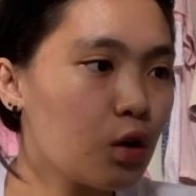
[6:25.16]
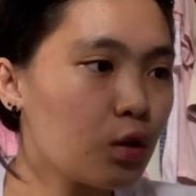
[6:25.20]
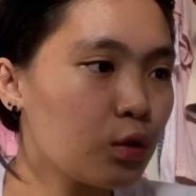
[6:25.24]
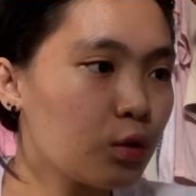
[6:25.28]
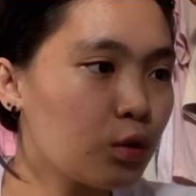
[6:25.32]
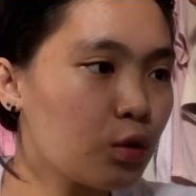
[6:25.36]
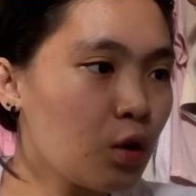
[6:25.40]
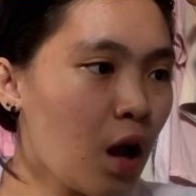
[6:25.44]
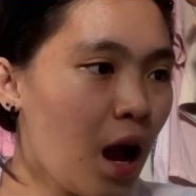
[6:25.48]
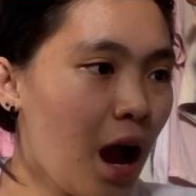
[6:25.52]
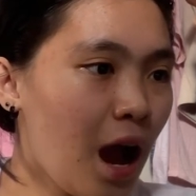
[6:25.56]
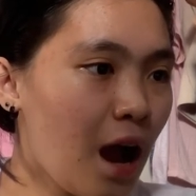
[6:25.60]

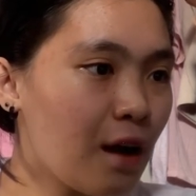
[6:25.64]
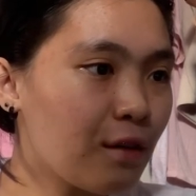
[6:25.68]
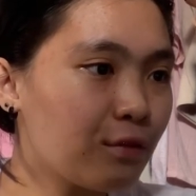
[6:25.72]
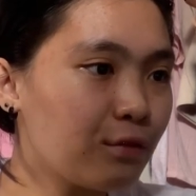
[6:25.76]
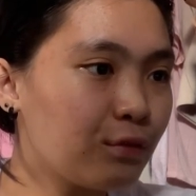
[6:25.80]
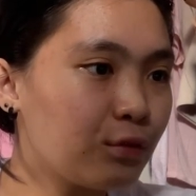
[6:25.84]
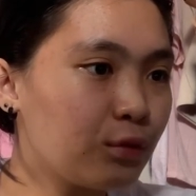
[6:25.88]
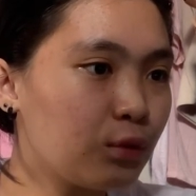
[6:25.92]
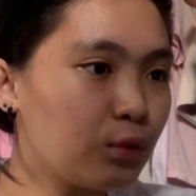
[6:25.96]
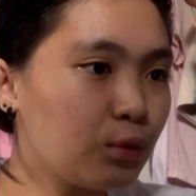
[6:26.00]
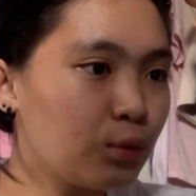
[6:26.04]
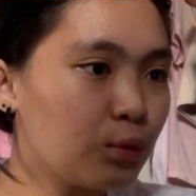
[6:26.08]
you have
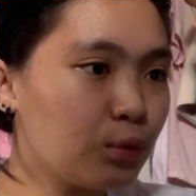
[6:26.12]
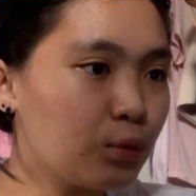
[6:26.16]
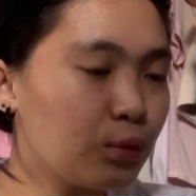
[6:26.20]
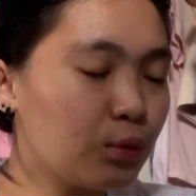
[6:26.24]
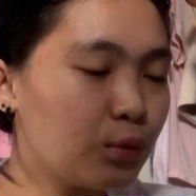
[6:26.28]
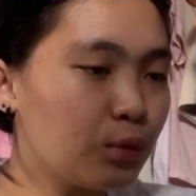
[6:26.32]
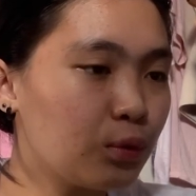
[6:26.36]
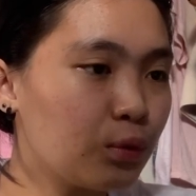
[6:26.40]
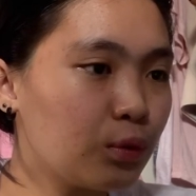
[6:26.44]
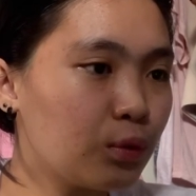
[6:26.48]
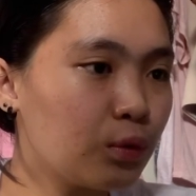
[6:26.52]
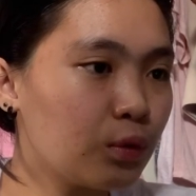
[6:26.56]
to
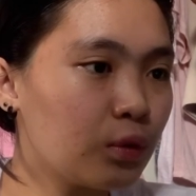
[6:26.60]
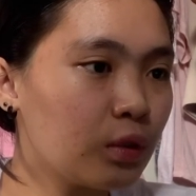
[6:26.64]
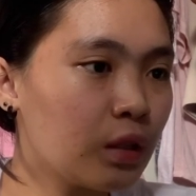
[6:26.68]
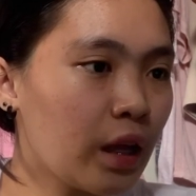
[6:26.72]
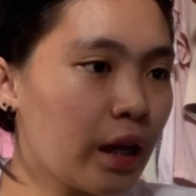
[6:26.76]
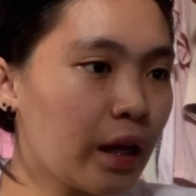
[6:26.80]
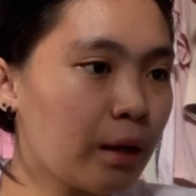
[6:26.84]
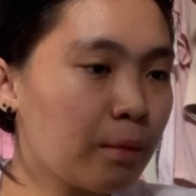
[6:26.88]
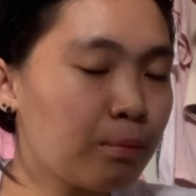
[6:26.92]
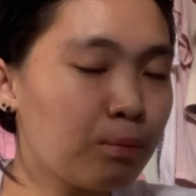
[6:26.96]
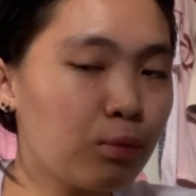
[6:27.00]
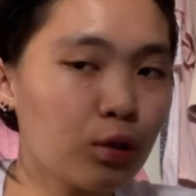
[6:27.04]

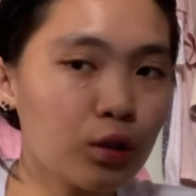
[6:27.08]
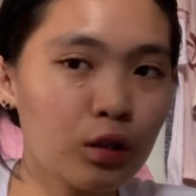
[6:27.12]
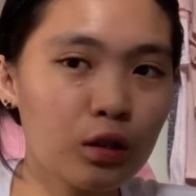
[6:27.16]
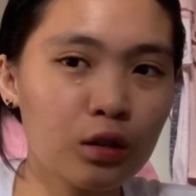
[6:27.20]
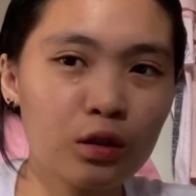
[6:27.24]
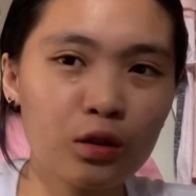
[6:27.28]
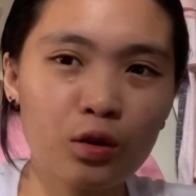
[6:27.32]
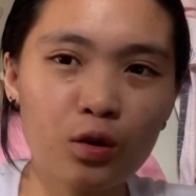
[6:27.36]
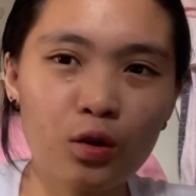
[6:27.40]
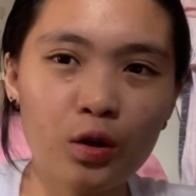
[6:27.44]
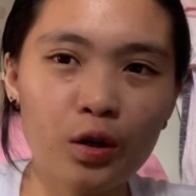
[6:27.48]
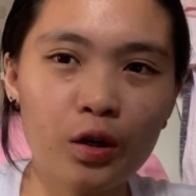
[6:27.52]
like put
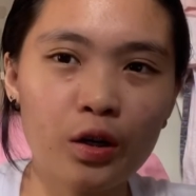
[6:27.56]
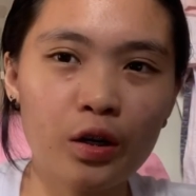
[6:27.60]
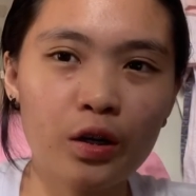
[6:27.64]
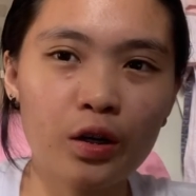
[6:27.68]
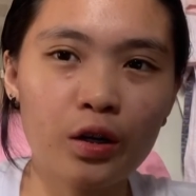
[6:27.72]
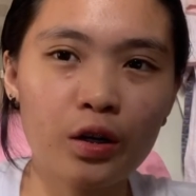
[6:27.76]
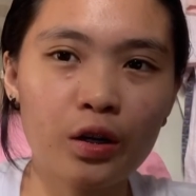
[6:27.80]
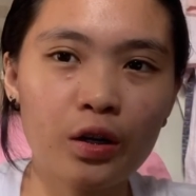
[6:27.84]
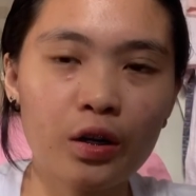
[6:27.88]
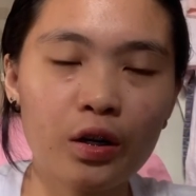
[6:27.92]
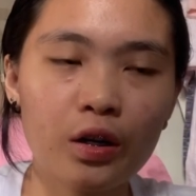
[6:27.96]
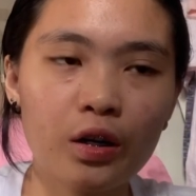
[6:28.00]

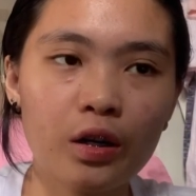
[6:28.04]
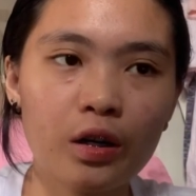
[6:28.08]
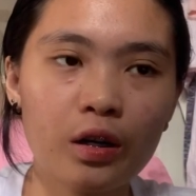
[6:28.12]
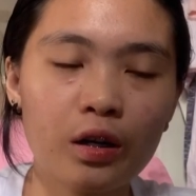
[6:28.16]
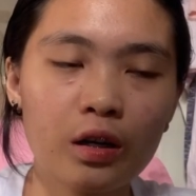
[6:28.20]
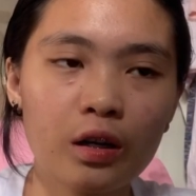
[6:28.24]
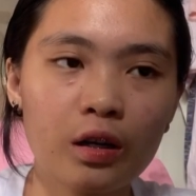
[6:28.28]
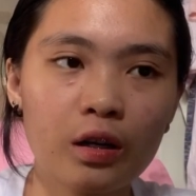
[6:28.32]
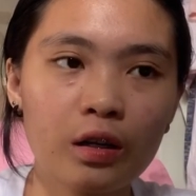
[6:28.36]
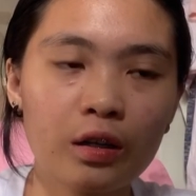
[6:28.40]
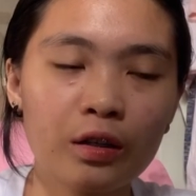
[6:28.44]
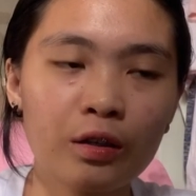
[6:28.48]
your
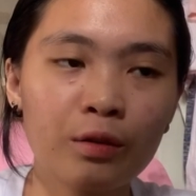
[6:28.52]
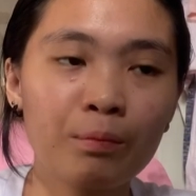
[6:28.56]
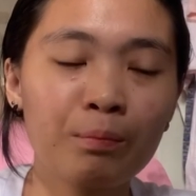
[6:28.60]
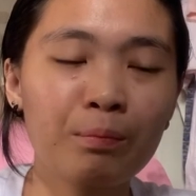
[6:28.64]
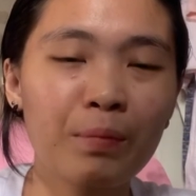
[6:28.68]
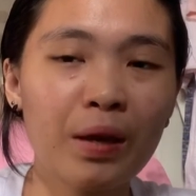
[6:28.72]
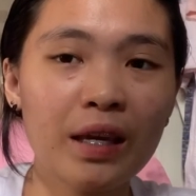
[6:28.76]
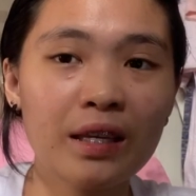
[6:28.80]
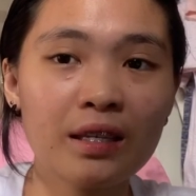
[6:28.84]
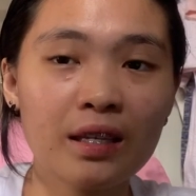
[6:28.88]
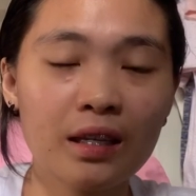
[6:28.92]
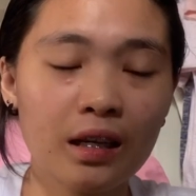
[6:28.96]
yung
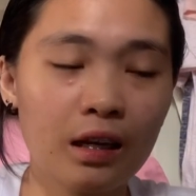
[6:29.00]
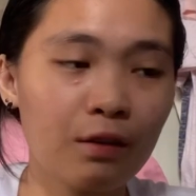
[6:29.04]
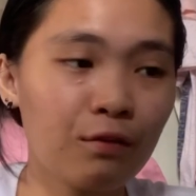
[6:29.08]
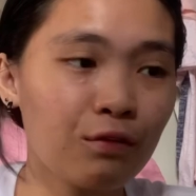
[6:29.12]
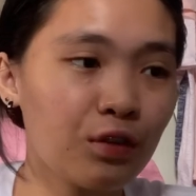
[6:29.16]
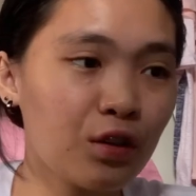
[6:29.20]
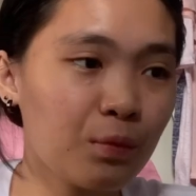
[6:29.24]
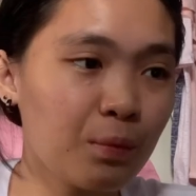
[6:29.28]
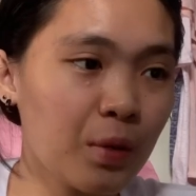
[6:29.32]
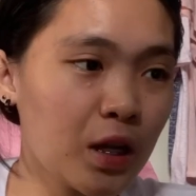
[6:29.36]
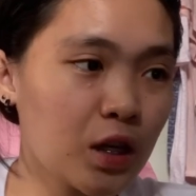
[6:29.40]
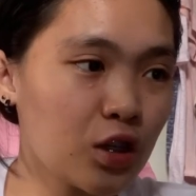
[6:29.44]
basic
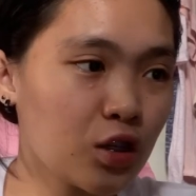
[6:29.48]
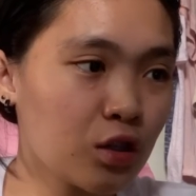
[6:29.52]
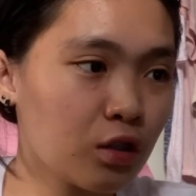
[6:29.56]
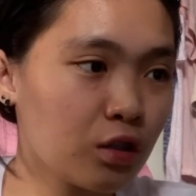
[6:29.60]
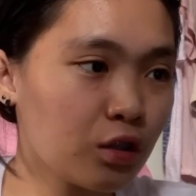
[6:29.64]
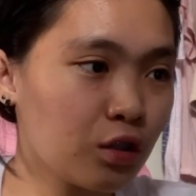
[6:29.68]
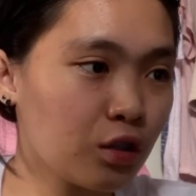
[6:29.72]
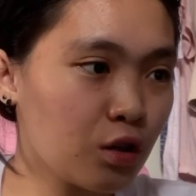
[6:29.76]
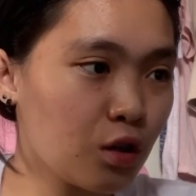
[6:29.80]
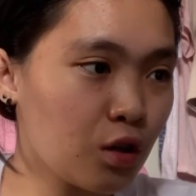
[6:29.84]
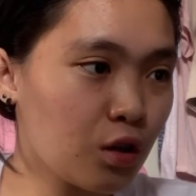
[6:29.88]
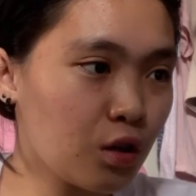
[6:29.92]

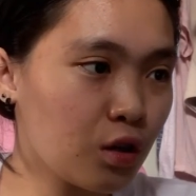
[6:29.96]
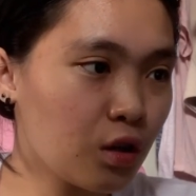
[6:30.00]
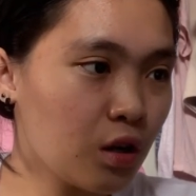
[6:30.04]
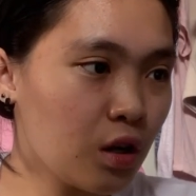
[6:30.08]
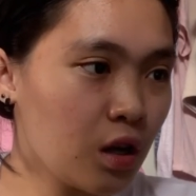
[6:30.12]
information nyo,